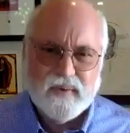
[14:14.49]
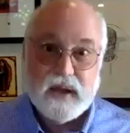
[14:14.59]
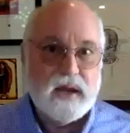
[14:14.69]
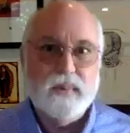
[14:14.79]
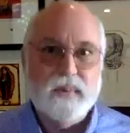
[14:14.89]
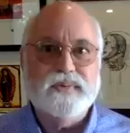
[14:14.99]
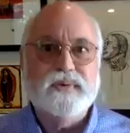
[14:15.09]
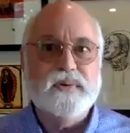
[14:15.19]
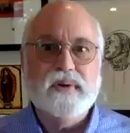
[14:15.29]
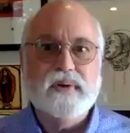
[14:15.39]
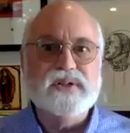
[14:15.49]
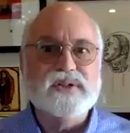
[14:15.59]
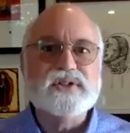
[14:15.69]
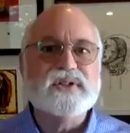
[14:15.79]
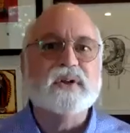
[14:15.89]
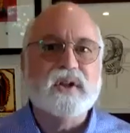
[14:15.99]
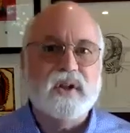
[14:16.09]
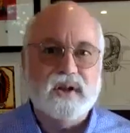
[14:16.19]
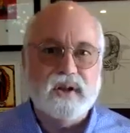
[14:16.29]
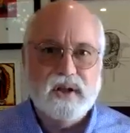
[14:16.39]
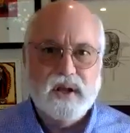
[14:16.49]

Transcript: He was insulted.